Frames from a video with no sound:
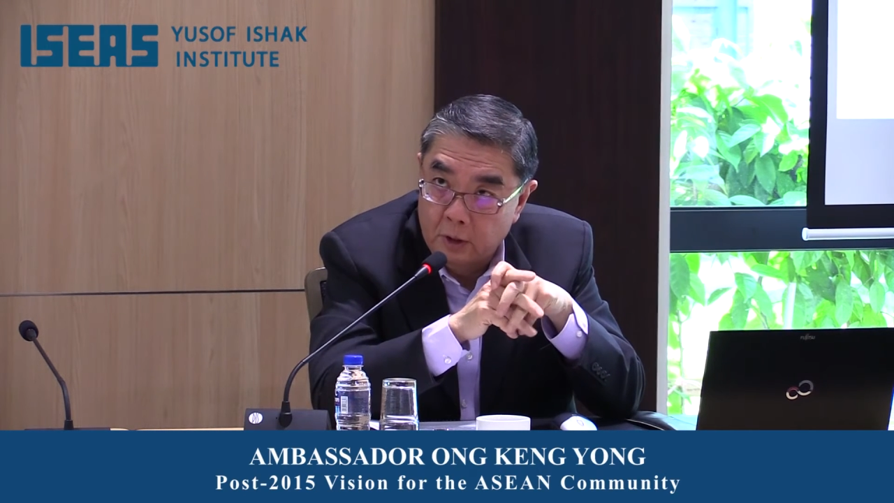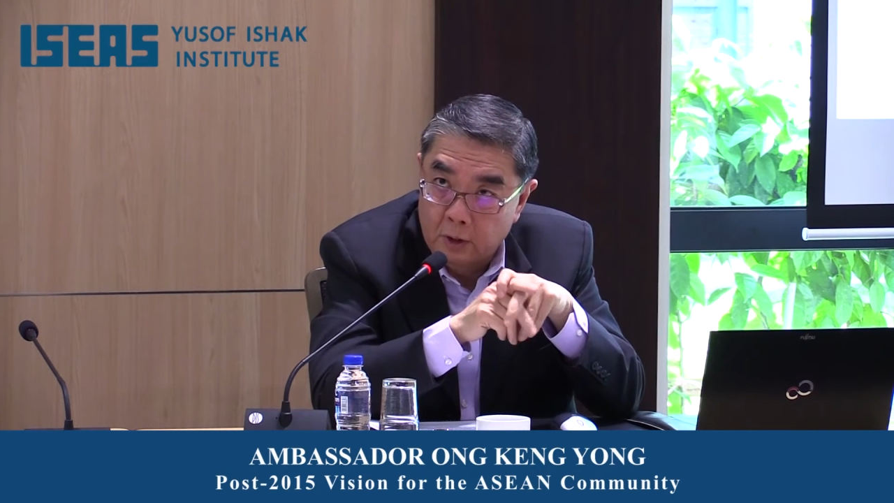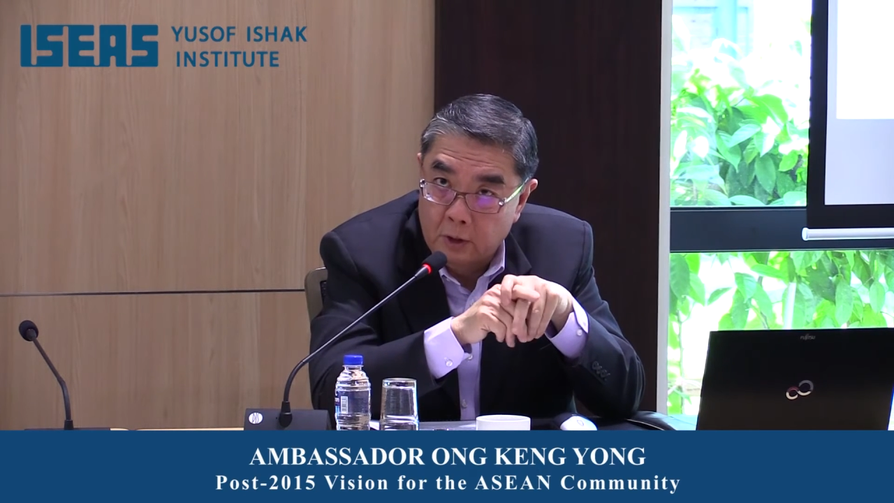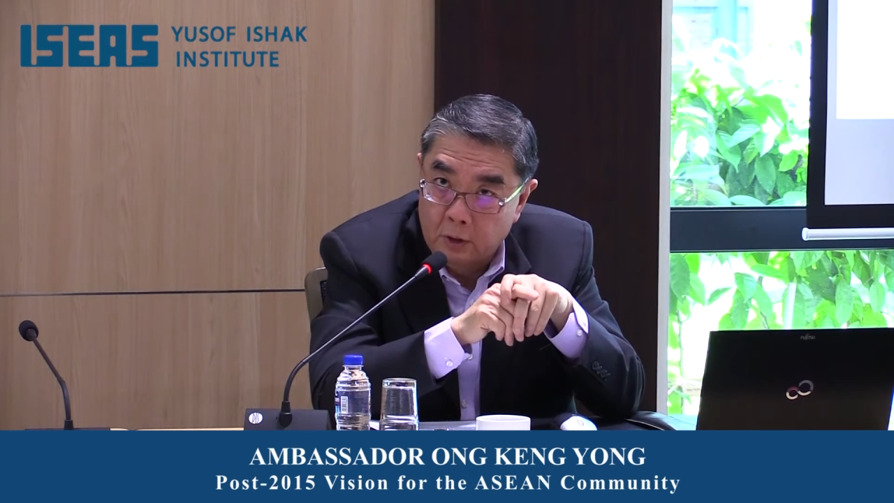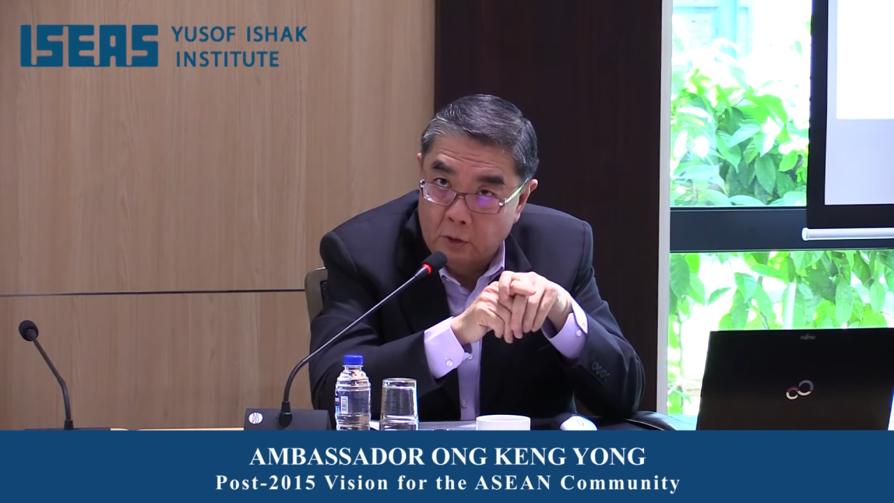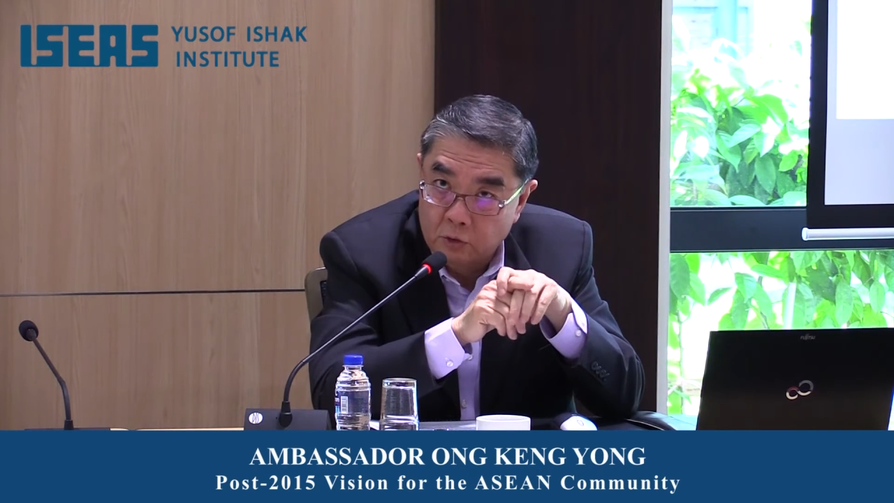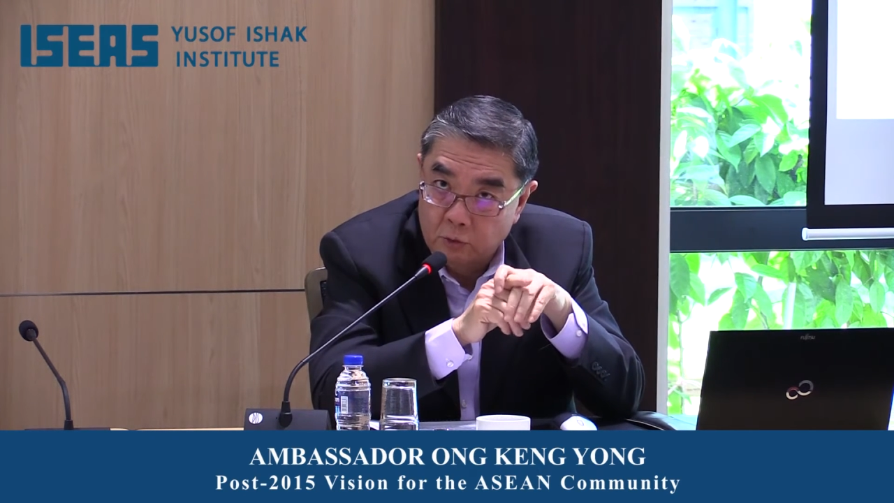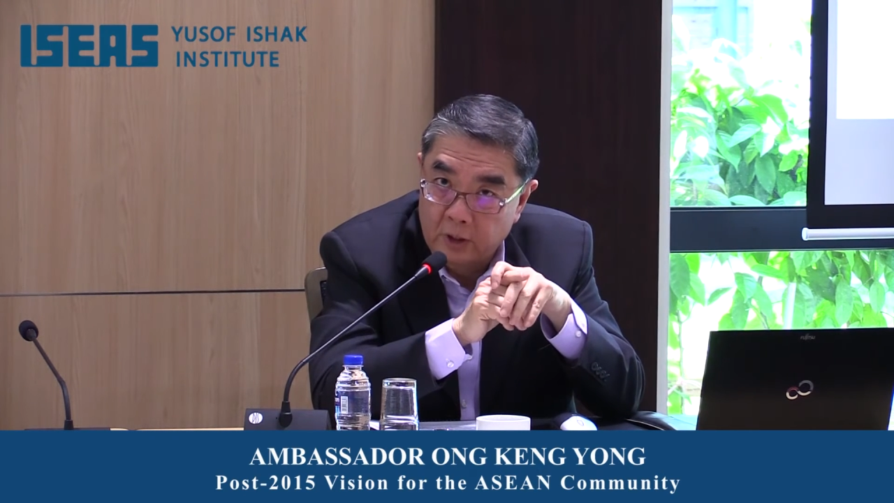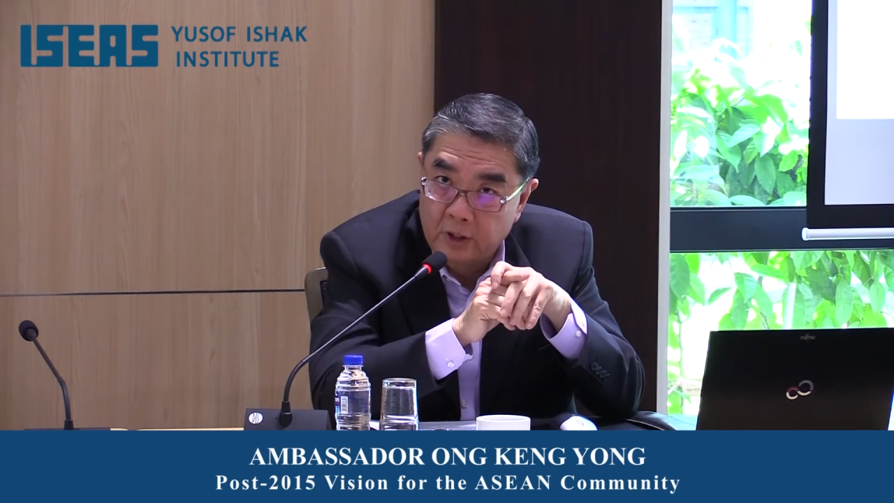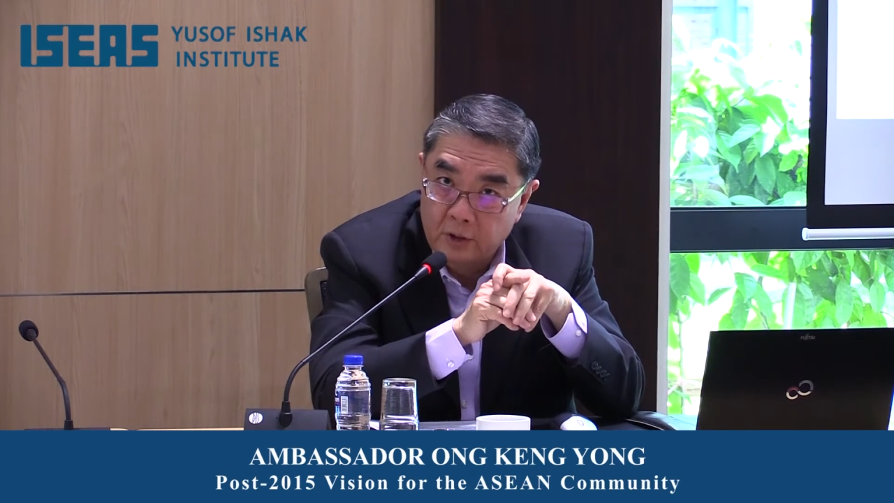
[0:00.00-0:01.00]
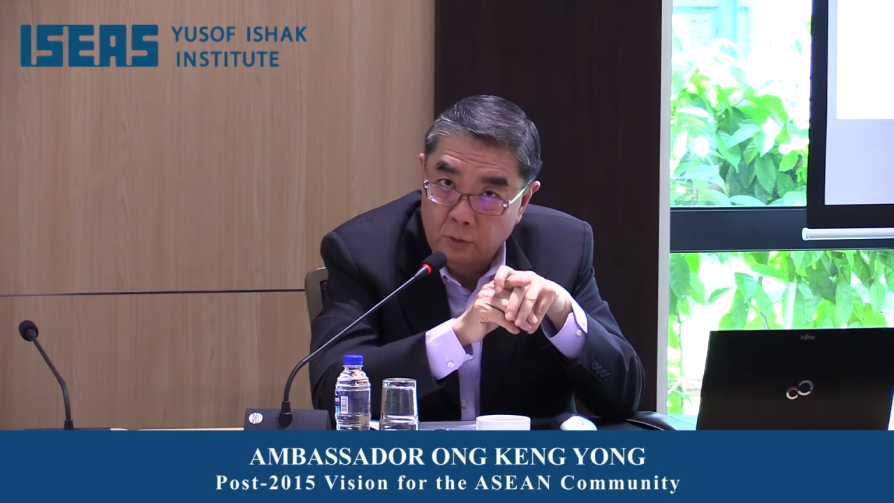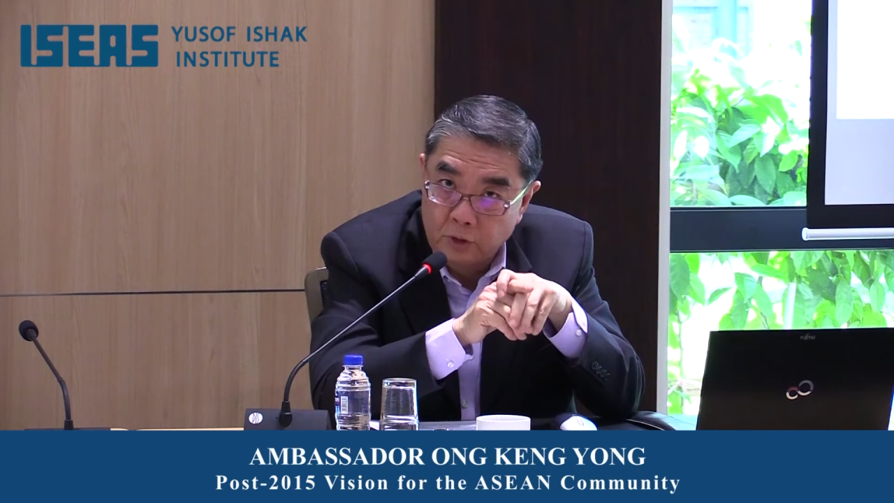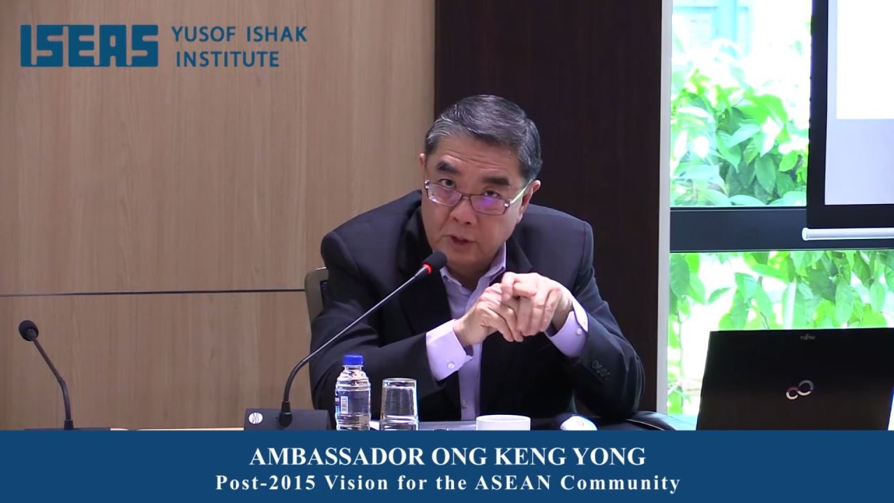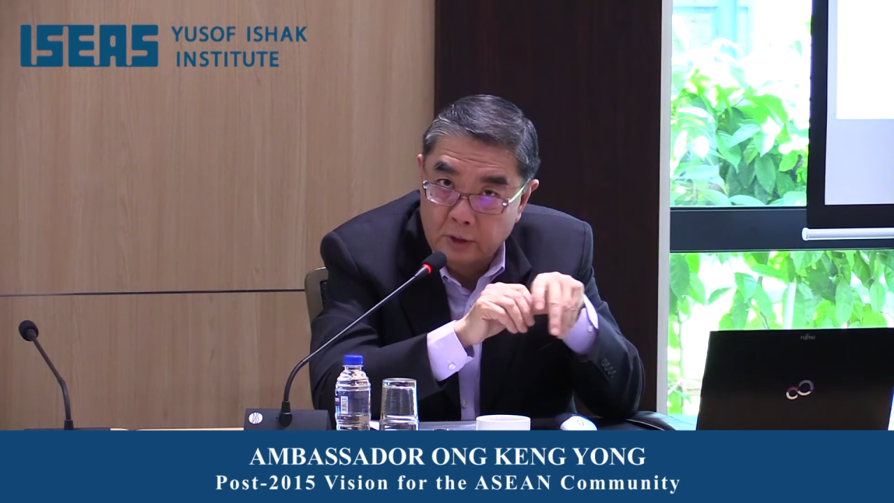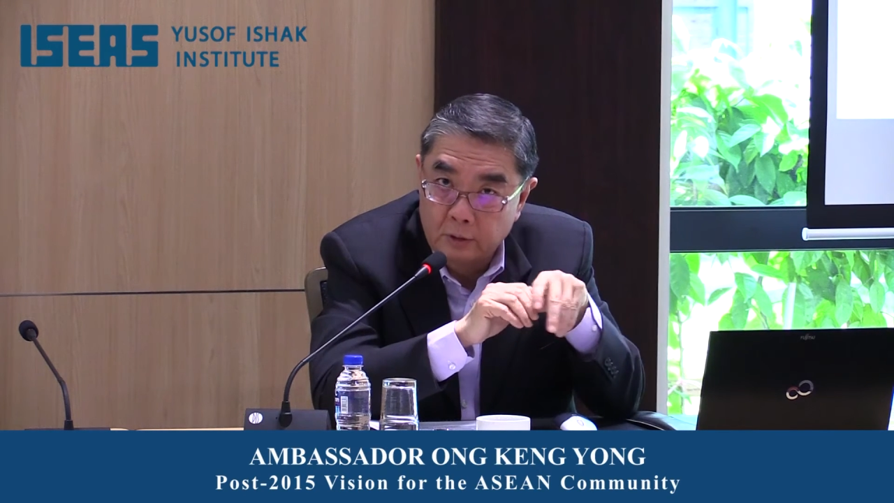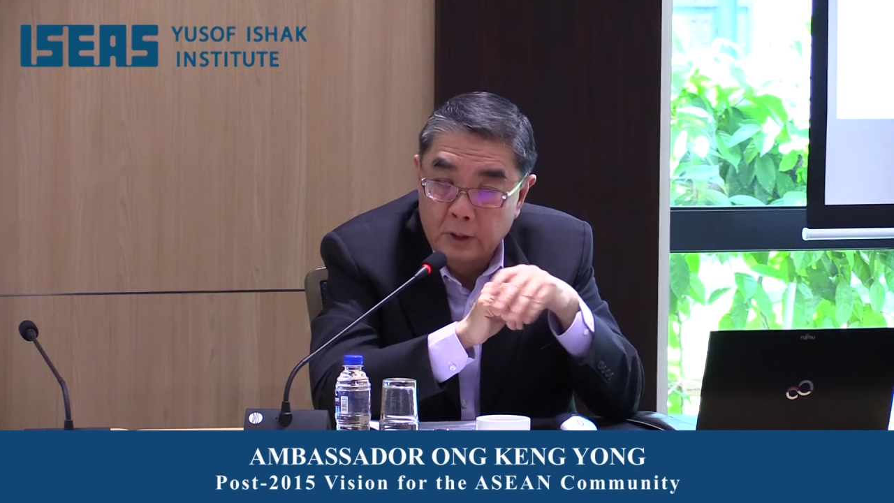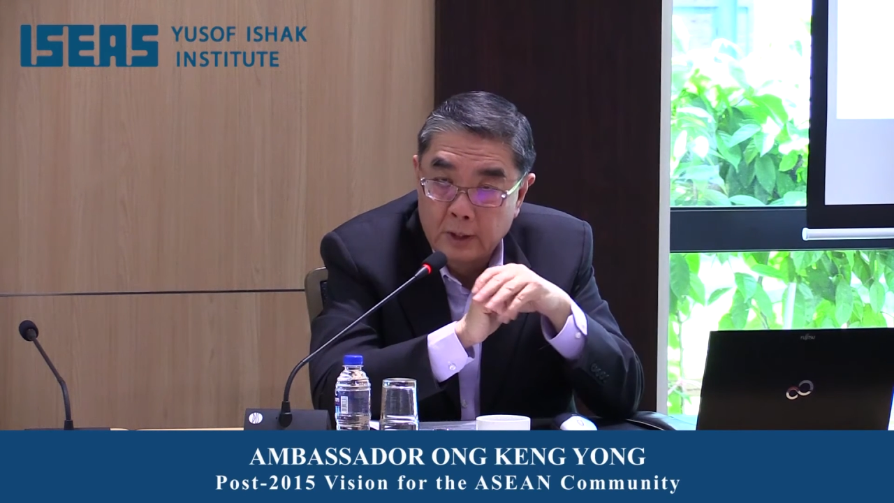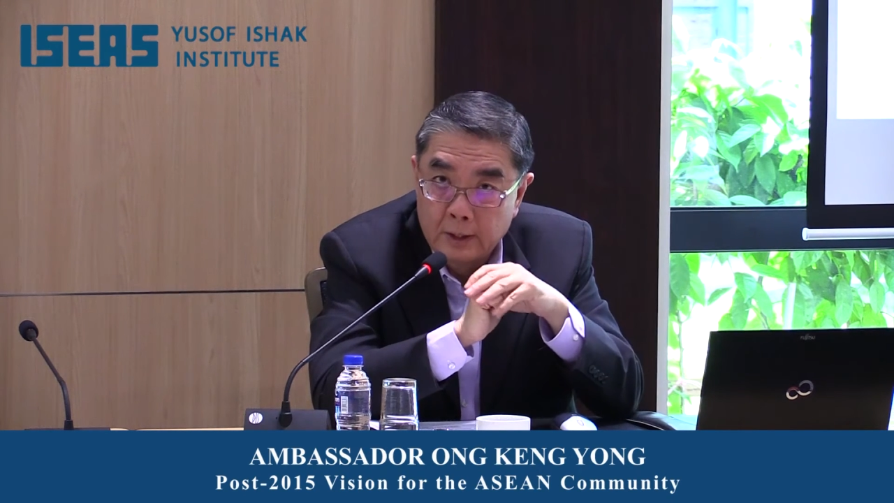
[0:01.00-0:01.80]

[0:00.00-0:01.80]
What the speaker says: Australia, New Zealand,